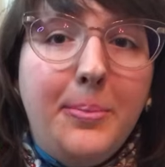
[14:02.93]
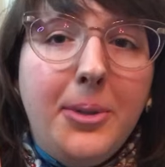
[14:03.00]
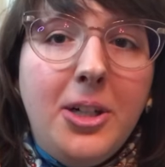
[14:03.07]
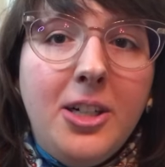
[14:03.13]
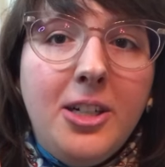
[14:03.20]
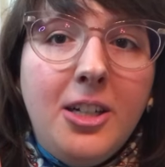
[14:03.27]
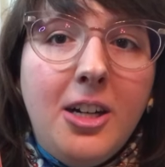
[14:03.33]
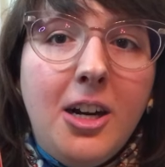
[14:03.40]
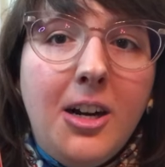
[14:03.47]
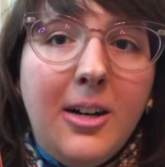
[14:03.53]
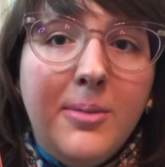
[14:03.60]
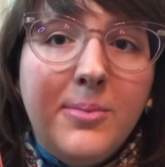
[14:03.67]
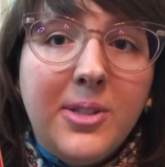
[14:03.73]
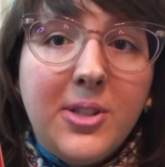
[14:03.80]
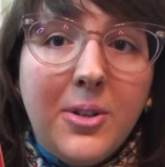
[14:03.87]
book.
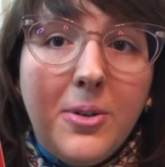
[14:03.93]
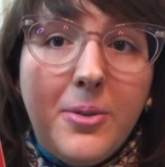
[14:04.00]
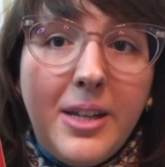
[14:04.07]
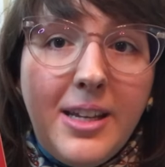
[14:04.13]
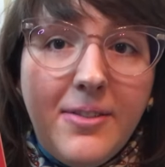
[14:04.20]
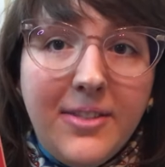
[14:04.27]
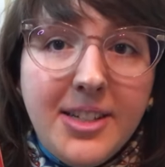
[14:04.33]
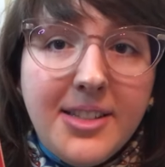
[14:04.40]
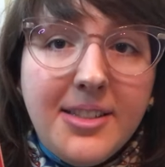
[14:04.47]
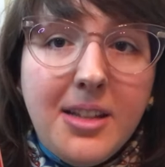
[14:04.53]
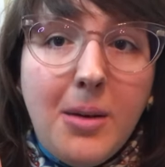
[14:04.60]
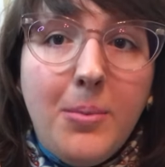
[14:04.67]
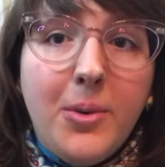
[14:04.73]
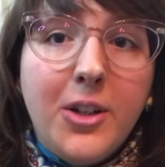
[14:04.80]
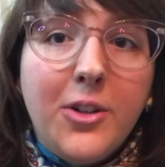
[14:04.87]
So even
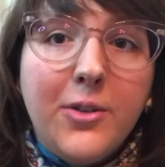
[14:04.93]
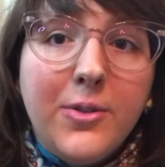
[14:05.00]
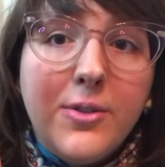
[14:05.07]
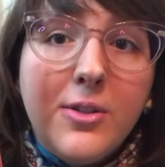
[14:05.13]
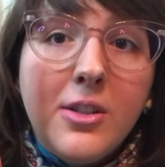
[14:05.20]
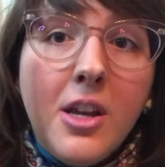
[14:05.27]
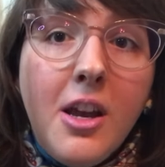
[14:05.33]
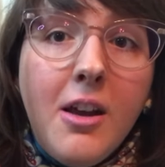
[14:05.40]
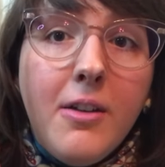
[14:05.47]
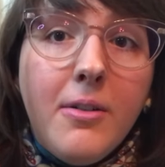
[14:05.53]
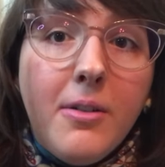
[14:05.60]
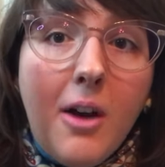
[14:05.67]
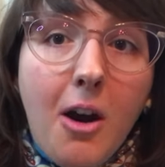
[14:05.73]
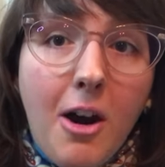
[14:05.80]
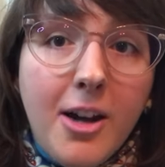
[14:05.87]
someone who's
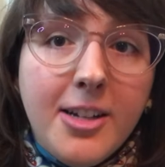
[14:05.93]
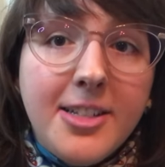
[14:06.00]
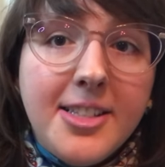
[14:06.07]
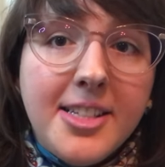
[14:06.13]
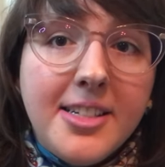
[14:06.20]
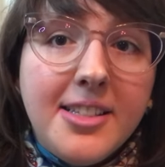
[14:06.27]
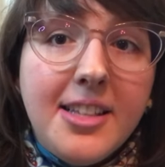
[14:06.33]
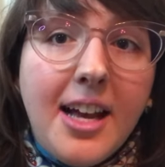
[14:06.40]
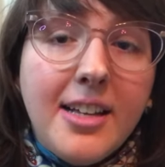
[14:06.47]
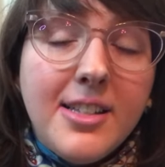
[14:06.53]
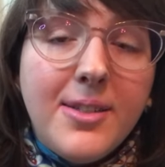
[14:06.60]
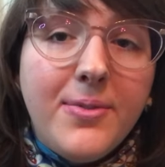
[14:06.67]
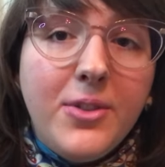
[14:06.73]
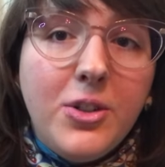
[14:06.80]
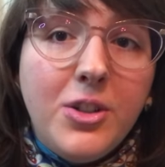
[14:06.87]
on
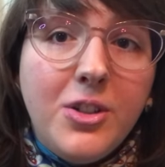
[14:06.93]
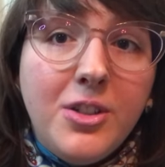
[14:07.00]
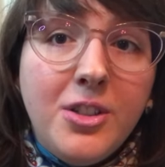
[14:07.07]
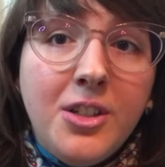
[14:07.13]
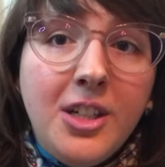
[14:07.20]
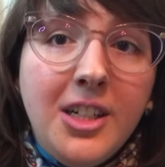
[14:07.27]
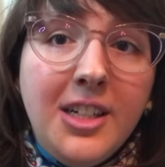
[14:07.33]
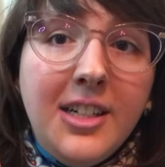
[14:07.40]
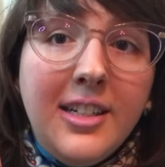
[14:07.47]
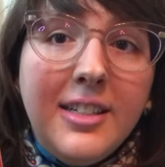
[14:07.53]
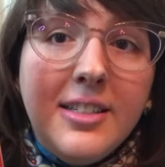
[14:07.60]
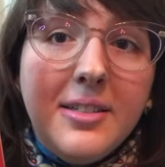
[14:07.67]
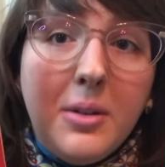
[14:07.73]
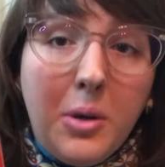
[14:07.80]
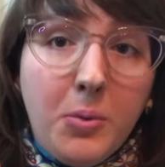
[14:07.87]

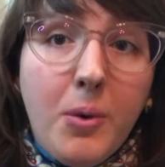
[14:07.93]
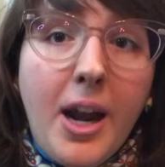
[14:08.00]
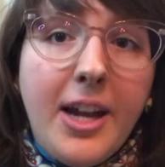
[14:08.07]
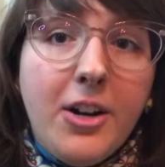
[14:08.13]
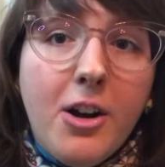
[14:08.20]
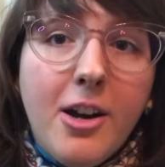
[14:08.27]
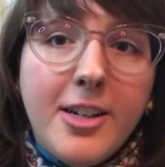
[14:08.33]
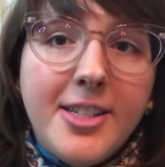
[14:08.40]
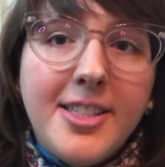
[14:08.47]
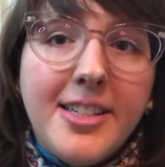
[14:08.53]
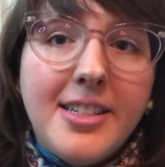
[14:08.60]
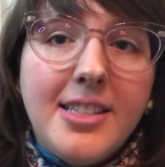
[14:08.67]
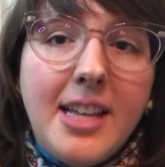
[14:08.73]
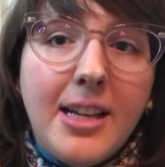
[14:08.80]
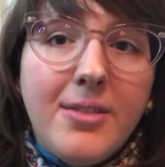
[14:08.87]
a writer on a
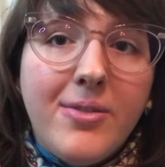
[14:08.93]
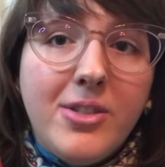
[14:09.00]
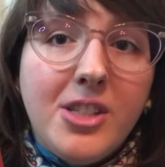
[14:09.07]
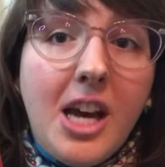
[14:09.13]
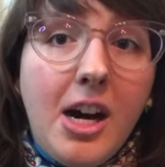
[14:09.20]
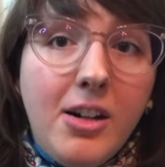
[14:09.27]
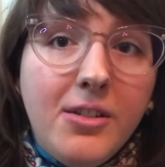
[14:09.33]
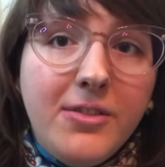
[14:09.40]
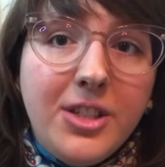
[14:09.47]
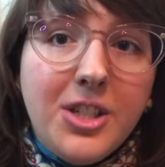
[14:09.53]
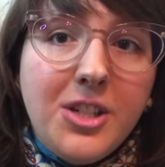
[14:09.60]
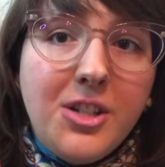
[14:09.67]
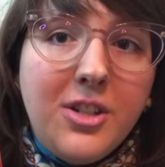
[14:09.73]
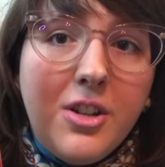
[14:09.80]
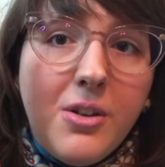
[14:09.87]
successful
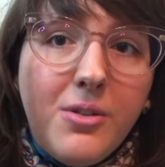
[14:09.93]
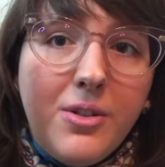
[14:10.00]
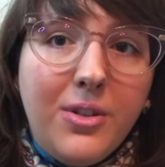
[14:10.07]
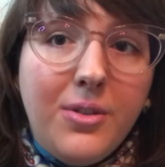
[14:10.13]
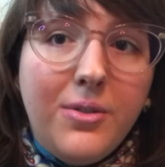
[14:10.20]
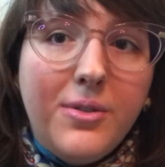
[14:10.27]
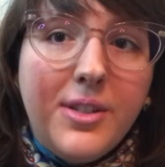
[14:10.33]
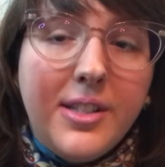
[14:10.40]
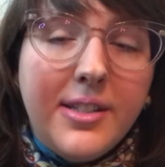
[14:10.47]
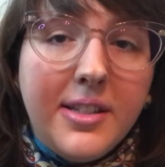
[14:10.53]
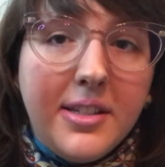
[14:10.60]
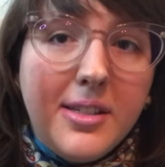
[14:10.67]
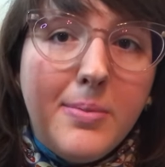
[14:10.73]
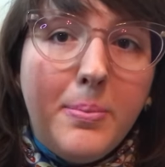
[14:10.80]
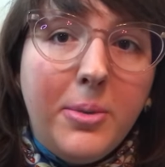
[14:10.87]
television show uses
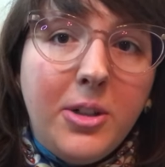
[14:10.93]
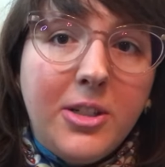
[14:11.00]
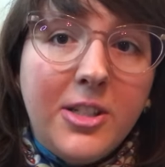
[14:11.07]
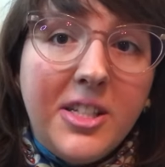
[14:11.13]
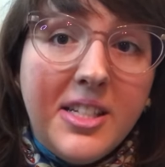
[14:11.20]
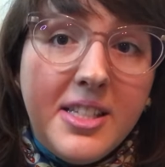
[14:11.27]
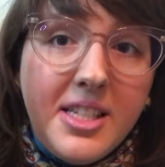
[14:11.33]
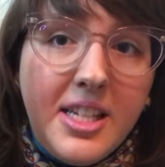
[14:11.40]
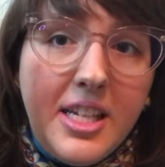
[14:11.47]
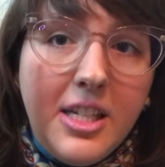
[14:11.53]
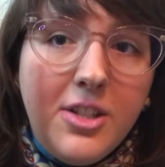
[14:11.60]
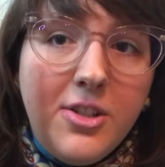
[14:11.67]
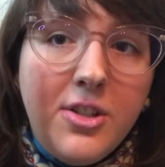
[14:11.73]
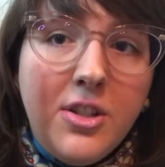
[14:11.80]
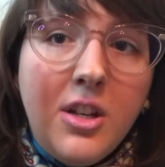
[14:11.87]
this book to
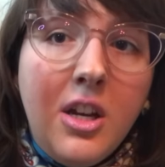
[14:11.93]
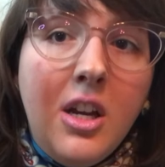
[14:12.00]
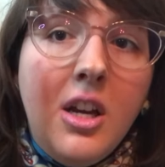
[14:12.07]
teach.